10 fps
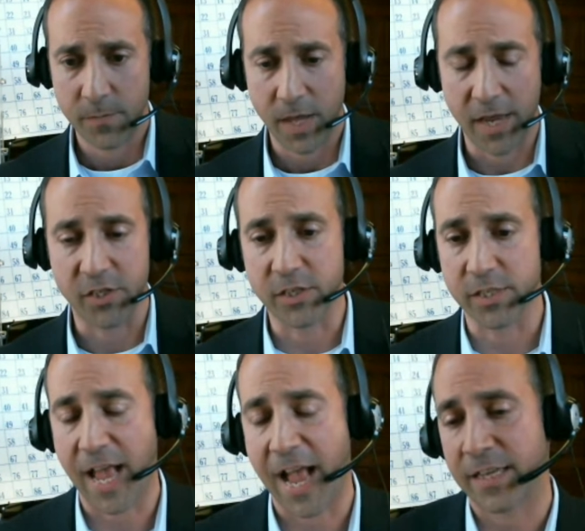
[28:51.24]
and she
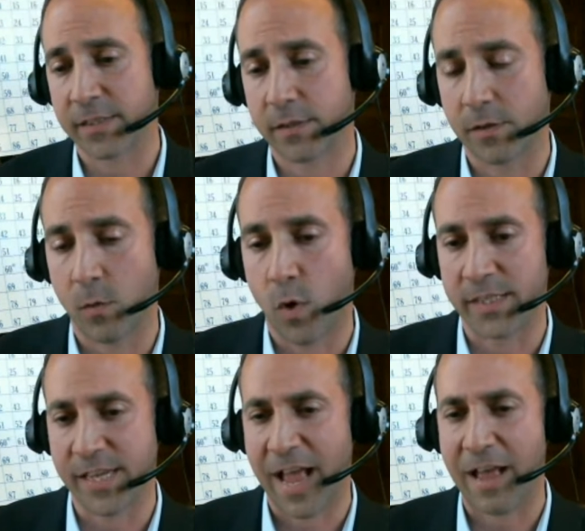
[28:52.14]
just asked the
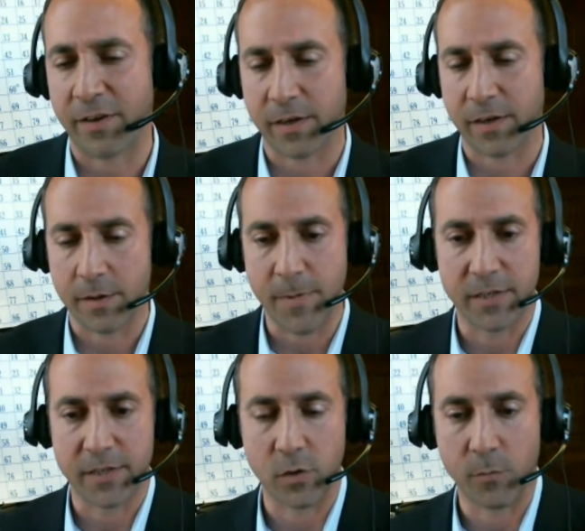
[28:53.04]
ones that haven't
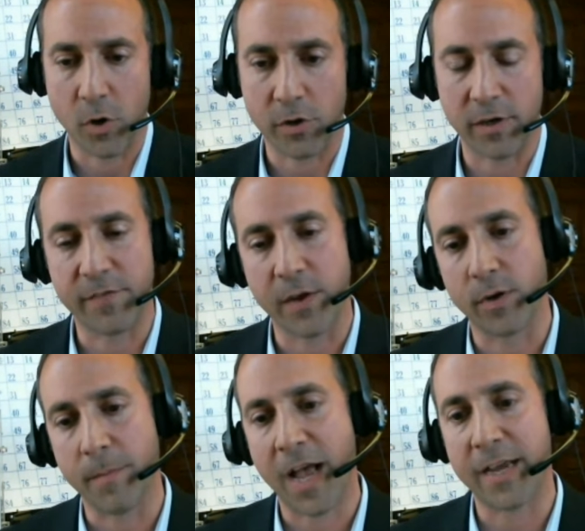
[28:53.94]
committed to a broker if they
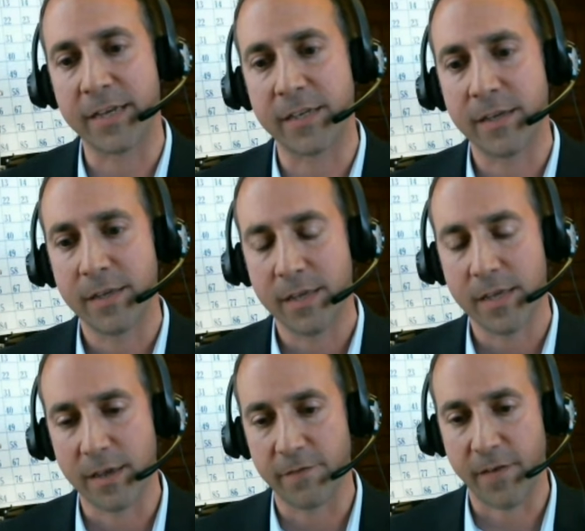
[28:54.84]
would mind
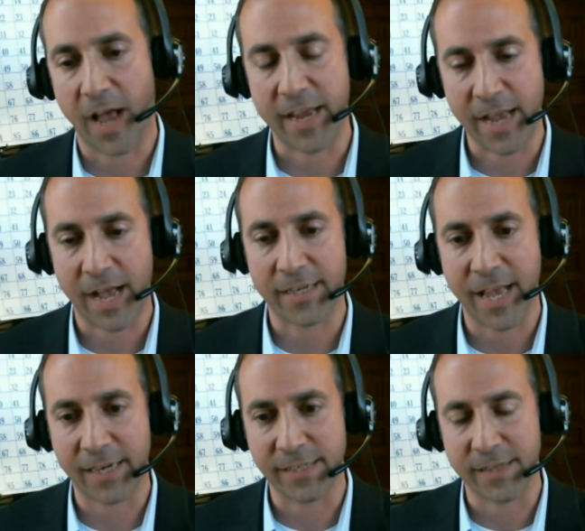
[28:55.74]
if I
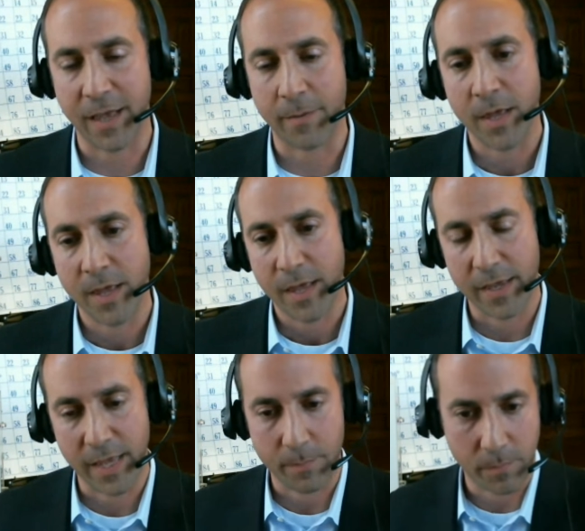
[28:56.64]
contacted them
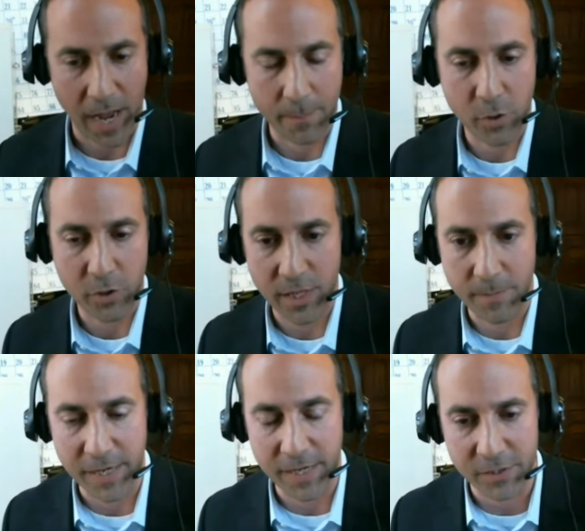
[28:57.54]
and I I put them
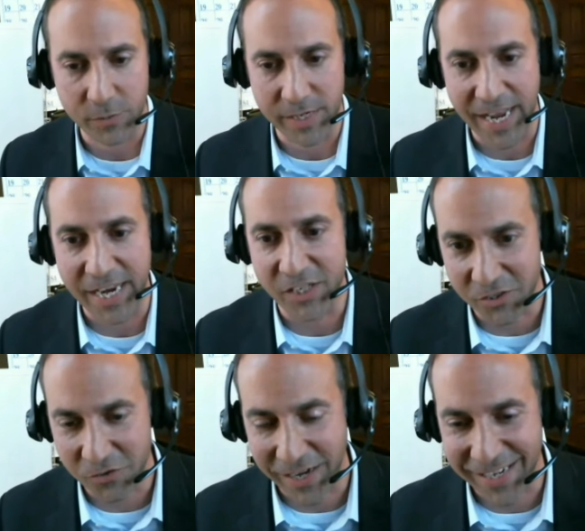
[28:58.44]
into an
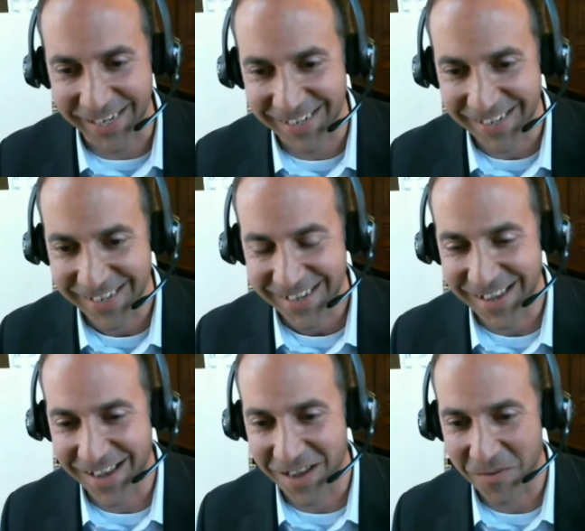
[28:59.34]
agent training
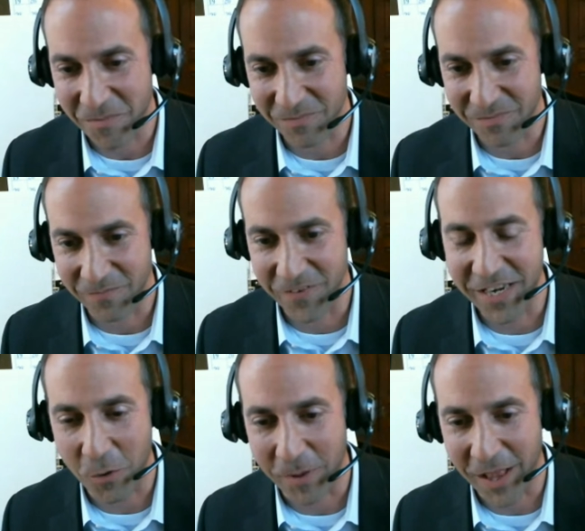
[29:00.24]
um,
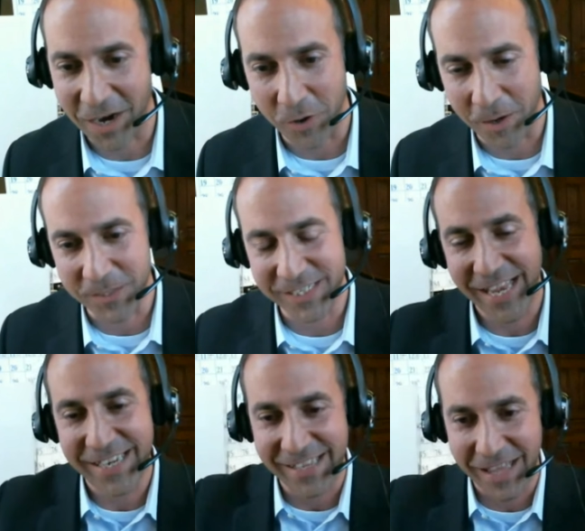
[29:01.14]
video blog where I'm
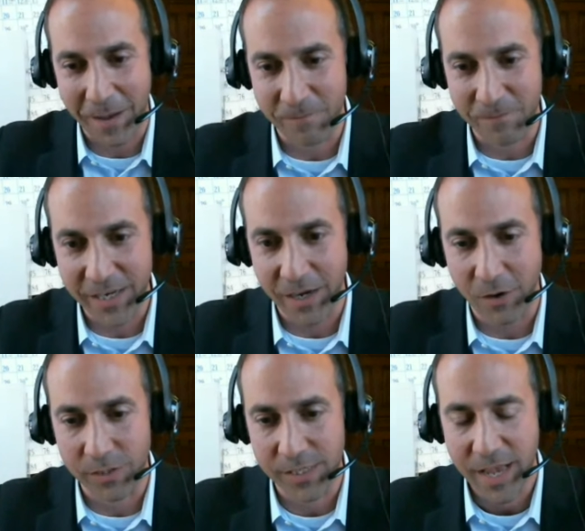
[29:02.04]
sending them
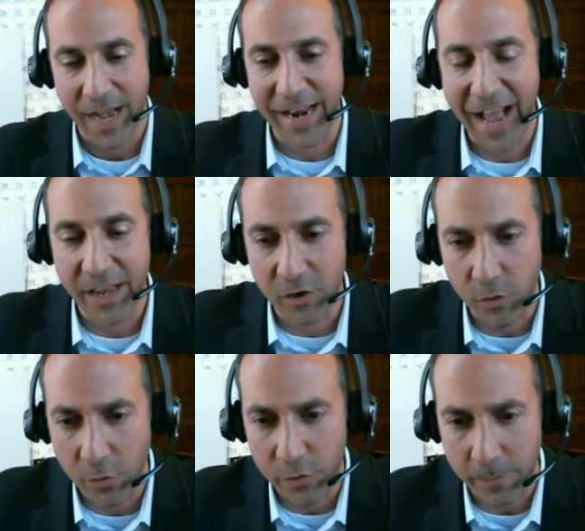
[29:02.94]
videos on how to
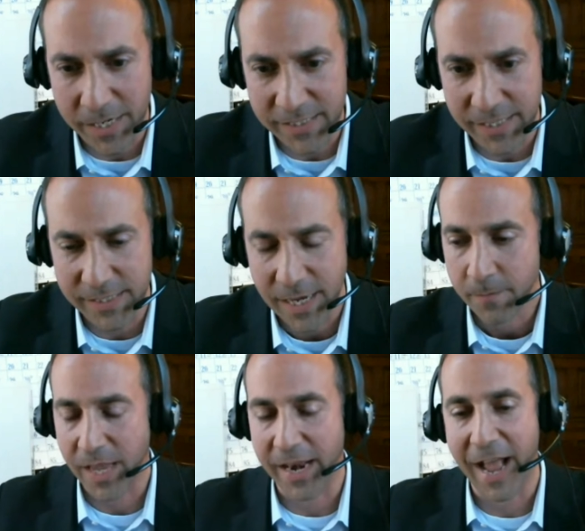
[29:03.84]
grow their business
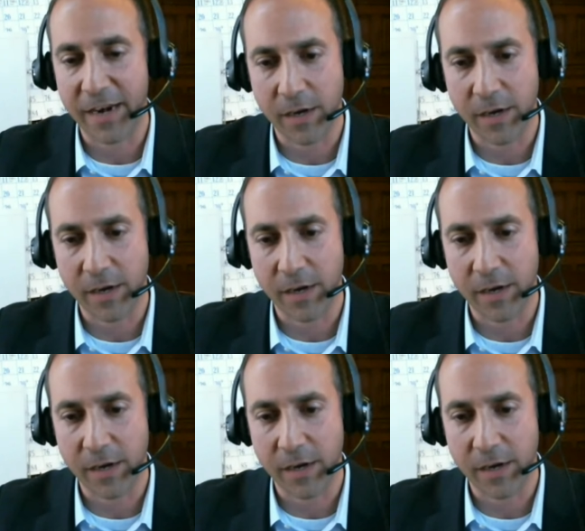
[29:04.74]
and how to